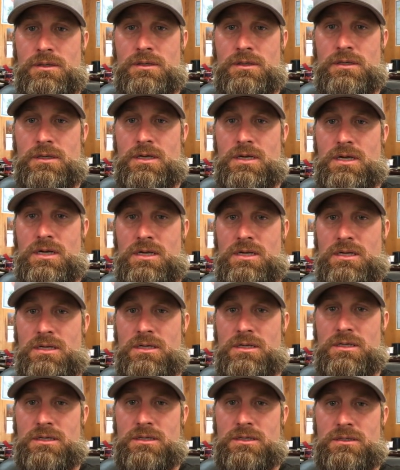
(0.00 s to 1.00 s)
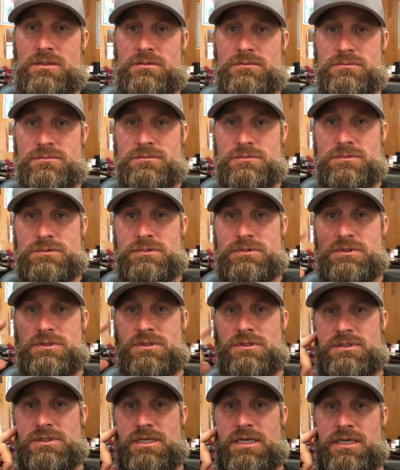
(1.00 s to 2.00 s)
Um,
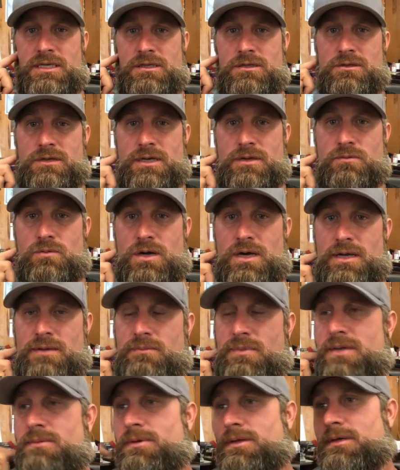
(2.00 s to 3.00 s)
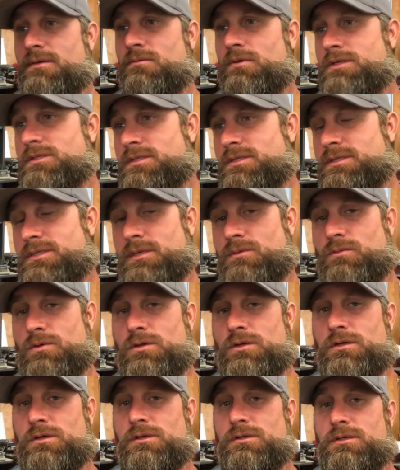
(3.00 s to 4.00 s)
King Great White. Maybe it wasn't the same one.
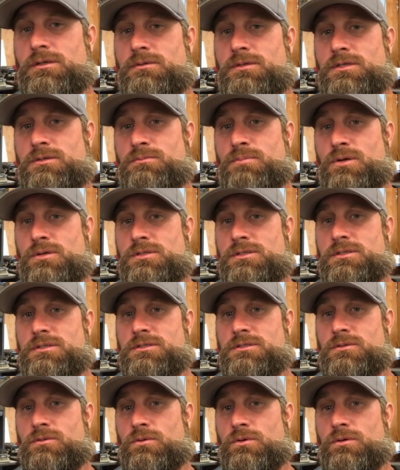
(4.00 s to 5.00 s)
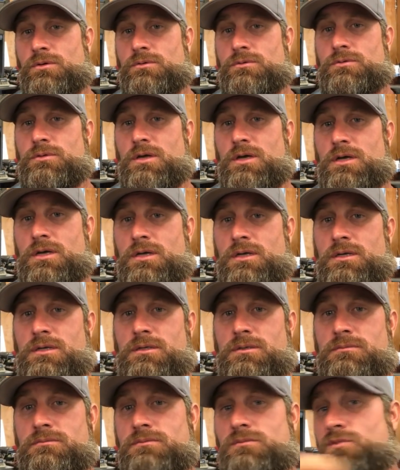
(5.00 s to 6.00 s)
Look at this person's order.
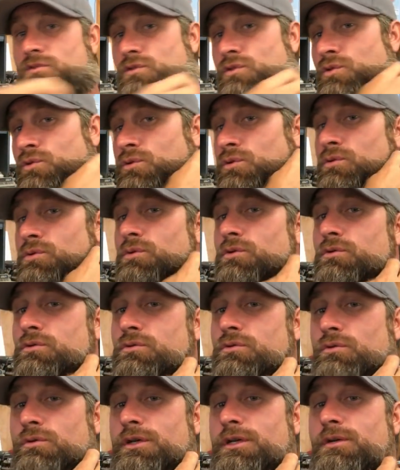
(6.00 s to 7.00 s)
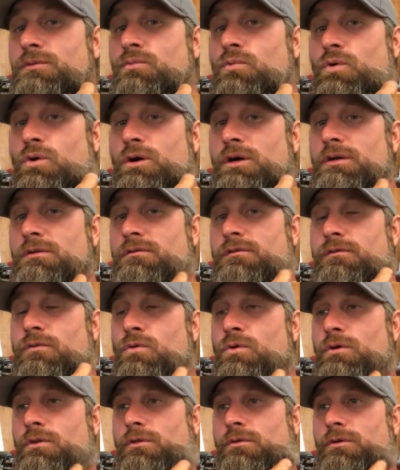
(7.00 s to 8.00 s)

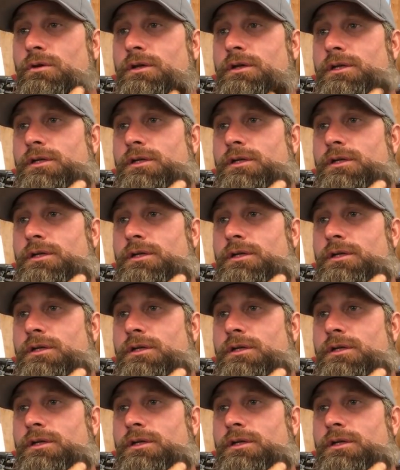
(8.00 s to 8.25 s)
23143.